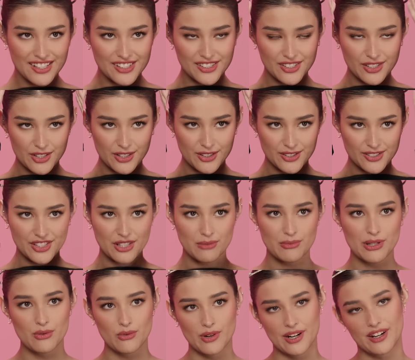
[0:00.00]
So you'll see
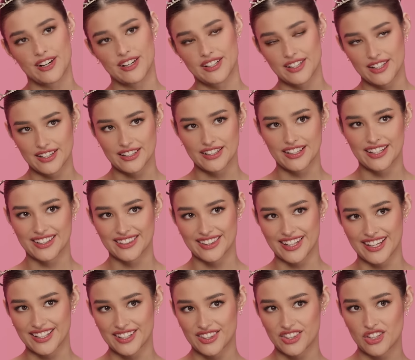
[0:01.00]
me wearing it in
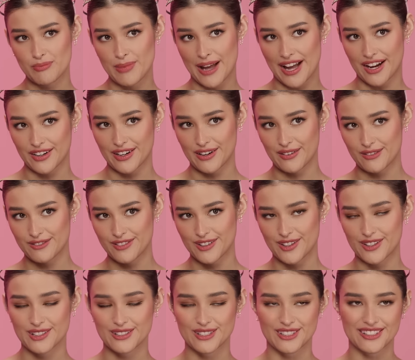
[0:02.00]
like the background
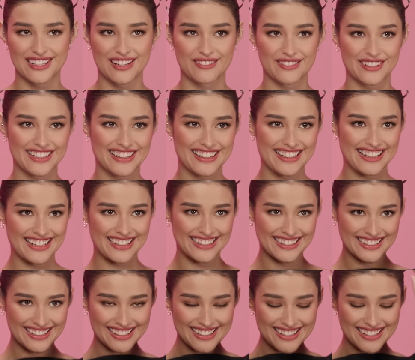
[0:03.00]
photos and everything.